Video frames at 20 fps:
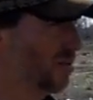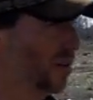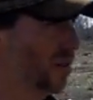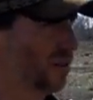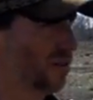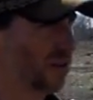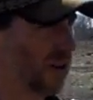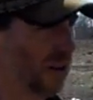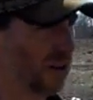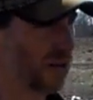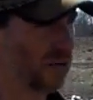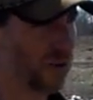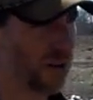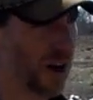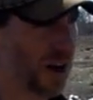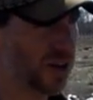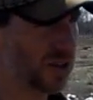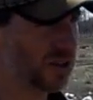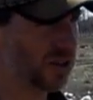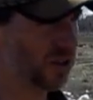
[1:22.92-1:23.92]
they're kind of
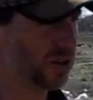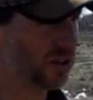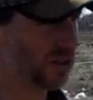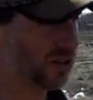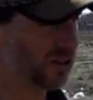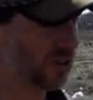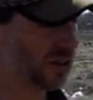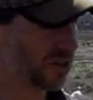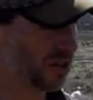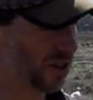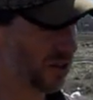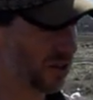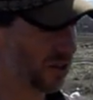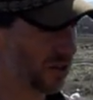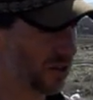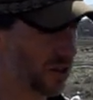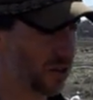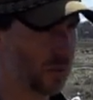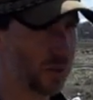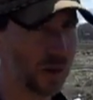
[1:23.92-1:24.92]
fragile. It's just another
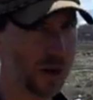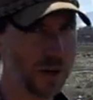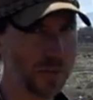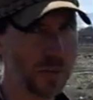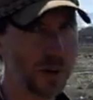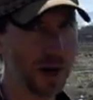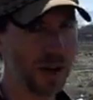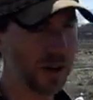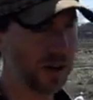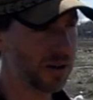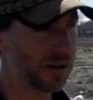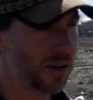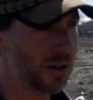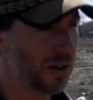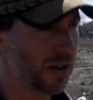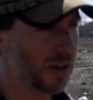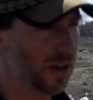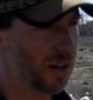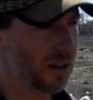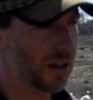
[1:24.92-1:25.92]
thing to worry about
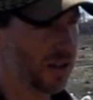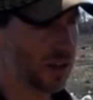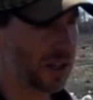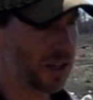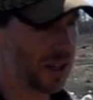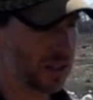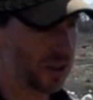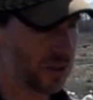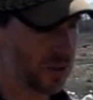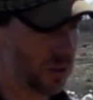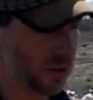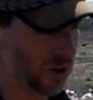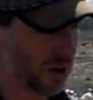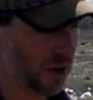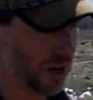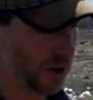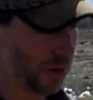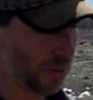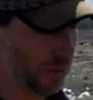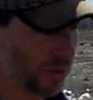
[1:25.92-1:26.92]
getting torn
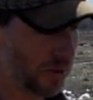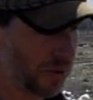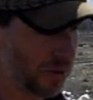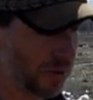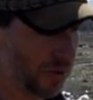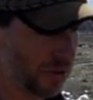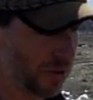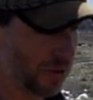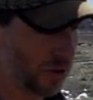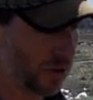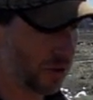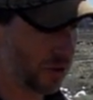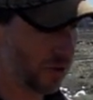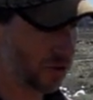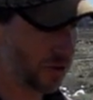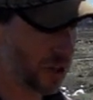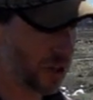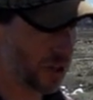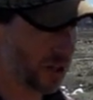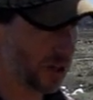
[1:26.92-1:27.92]
up. So if
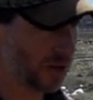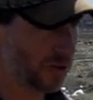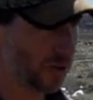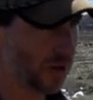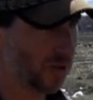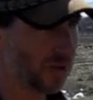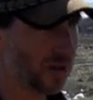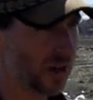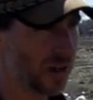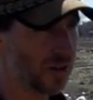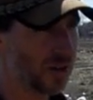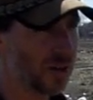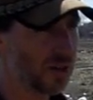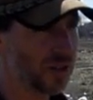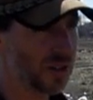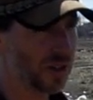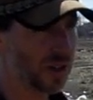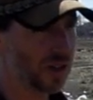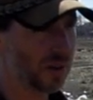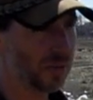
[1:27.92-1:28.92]
you can get away without
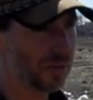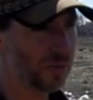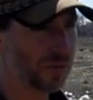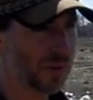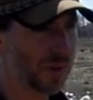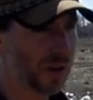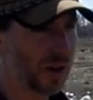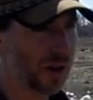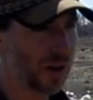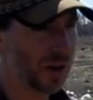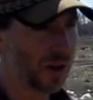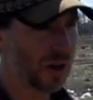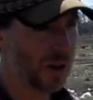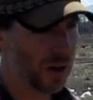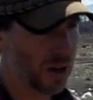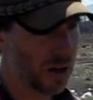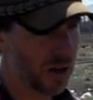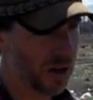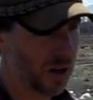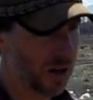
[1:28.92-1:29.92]
using them,
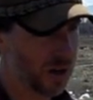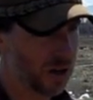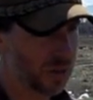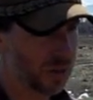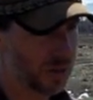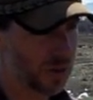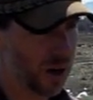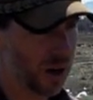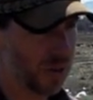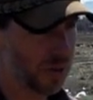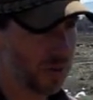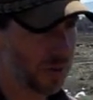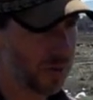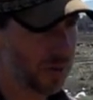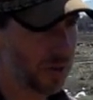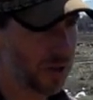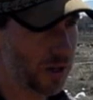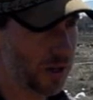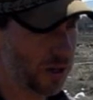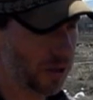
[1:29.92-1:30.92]
you probably
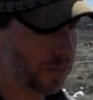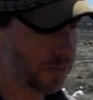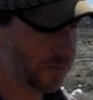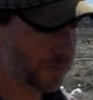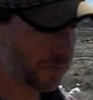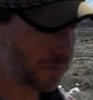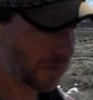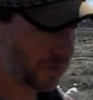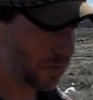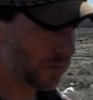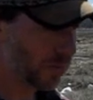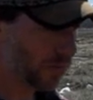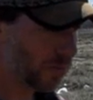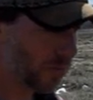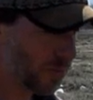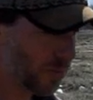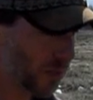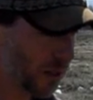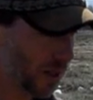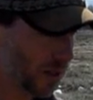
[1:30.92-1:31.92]
will.
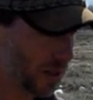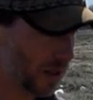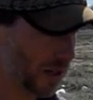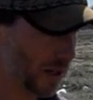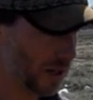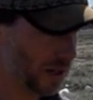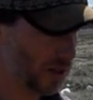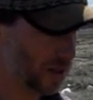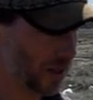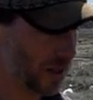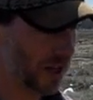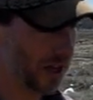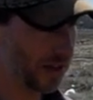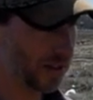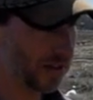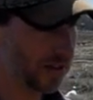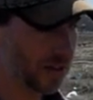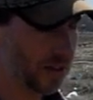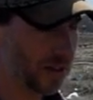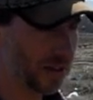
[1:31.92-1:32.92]
They
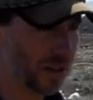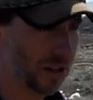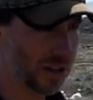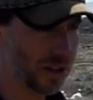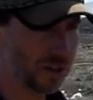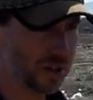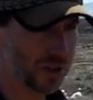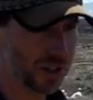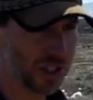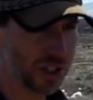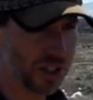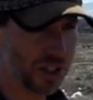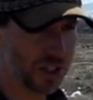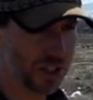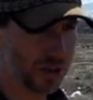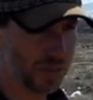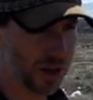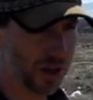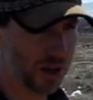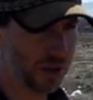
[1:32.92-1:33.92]
create a strategic
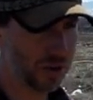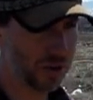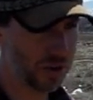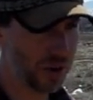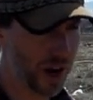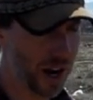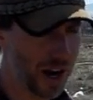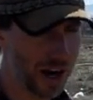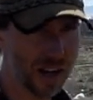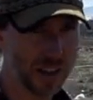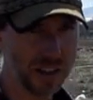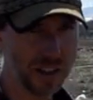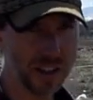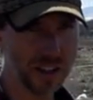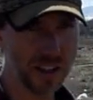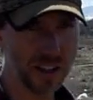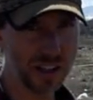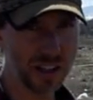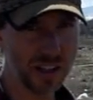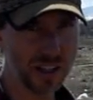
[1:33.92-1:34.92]
amount of drag on the
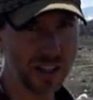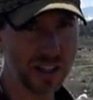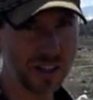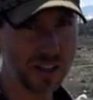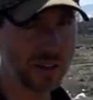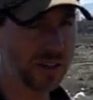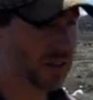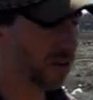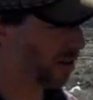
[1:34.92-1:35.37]
tail end,